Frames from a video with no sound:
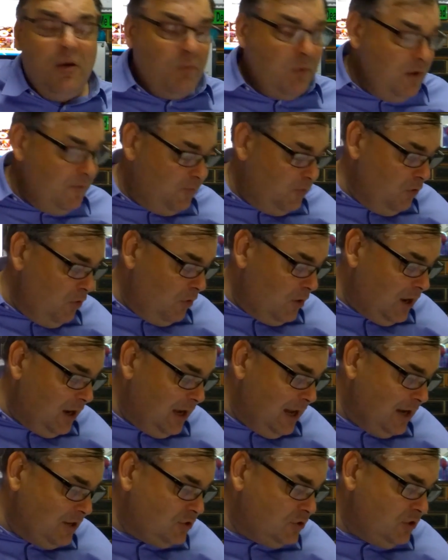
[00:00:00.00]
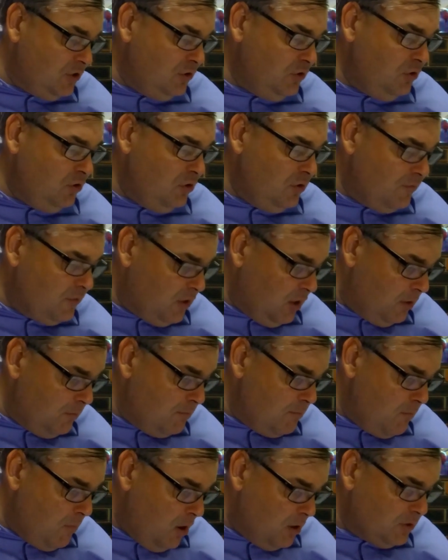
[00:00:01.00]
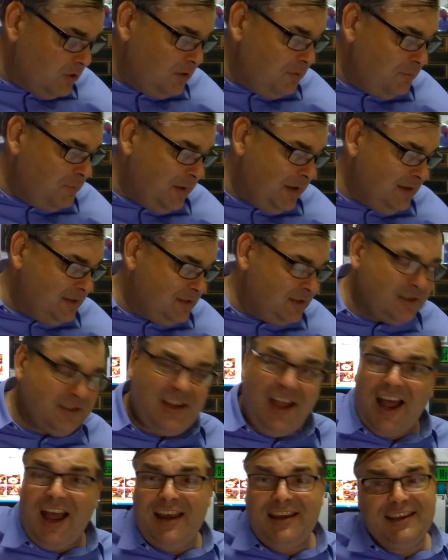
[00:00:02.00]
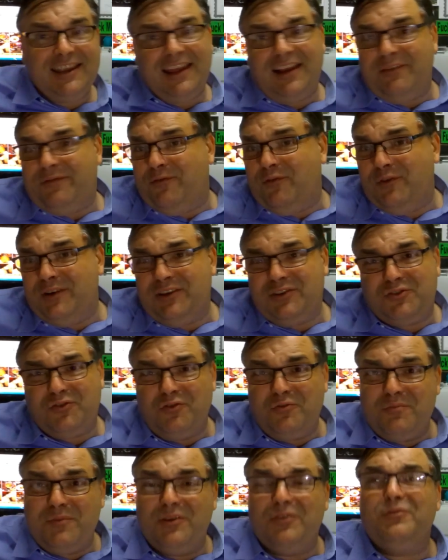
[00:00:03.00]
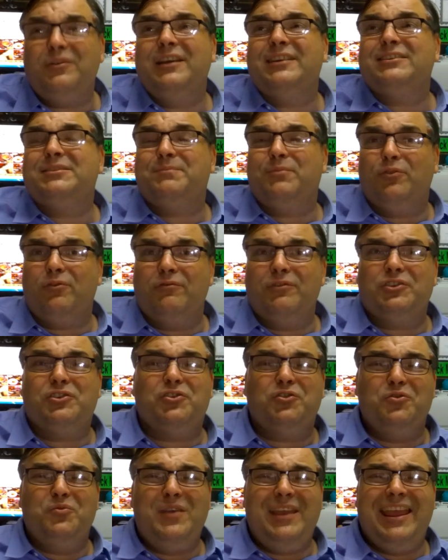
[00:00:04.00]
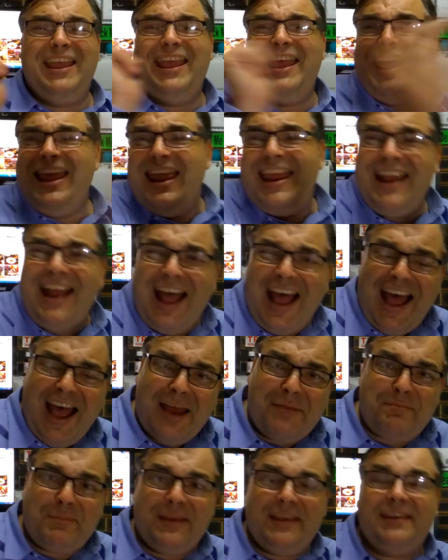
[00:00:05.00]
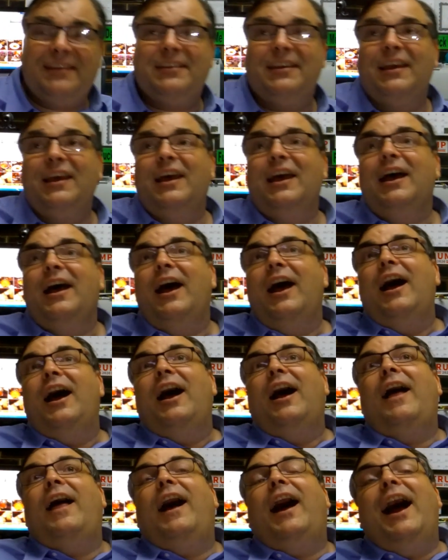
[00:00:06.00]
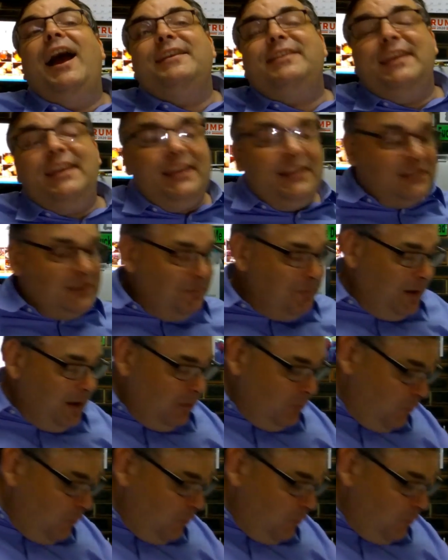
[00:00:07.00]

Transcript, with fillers: with your collection, you've got modern pieces. I'd get a 42 mil Explorer 2 in a heartbeat. I think it's a better